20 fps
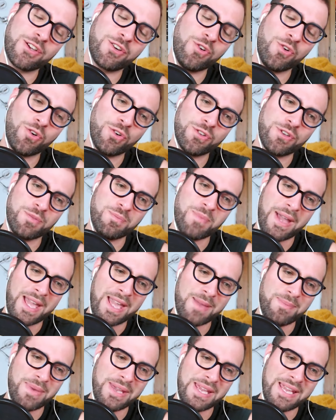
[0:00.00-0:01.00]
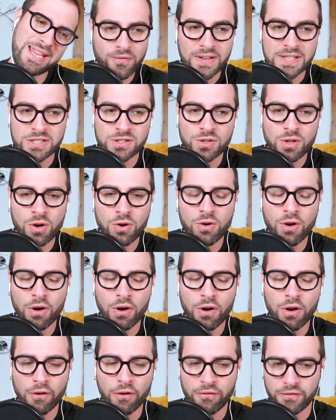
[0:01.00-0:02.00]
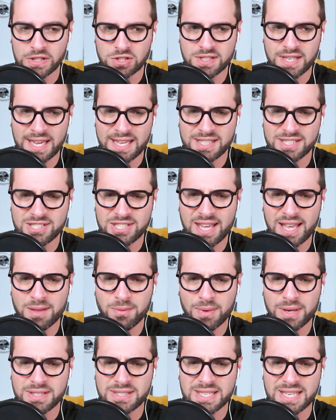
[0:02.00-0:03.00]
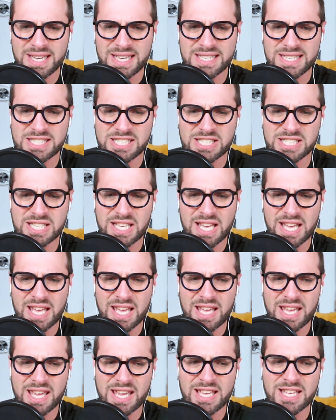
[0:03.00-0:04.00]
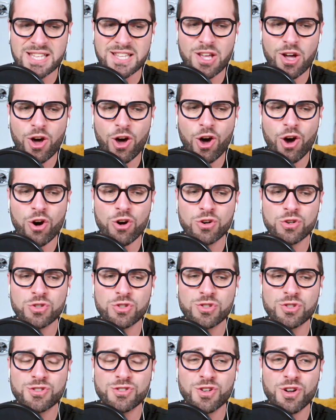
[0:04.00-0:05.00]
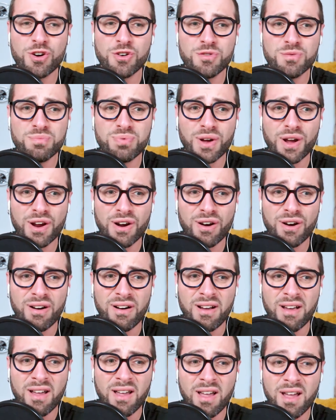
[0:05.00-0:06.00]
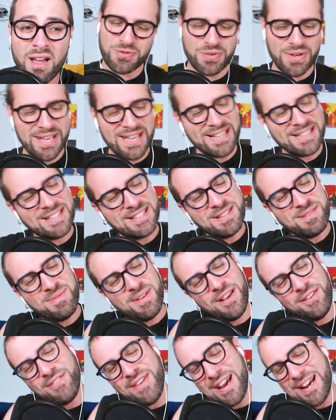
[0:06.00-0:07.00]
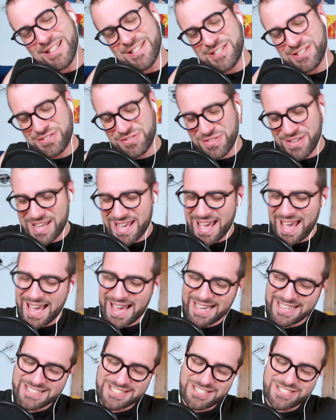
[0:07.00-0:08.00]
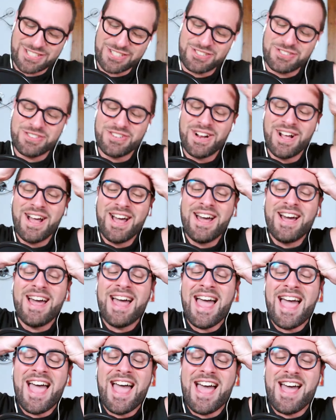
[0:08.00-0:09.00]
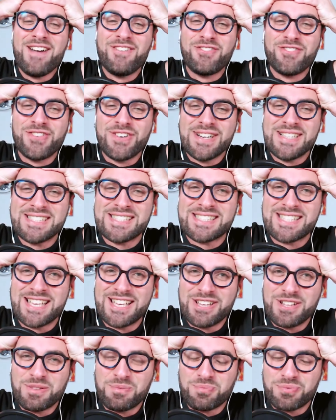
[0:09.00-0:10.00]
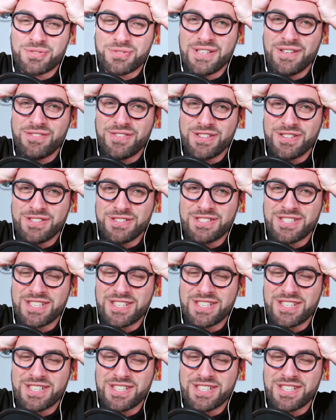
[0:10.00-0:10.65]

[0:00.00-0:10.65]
corner, baby. There's no official date yet, but it's in October. We're gonna be there to react to every single preview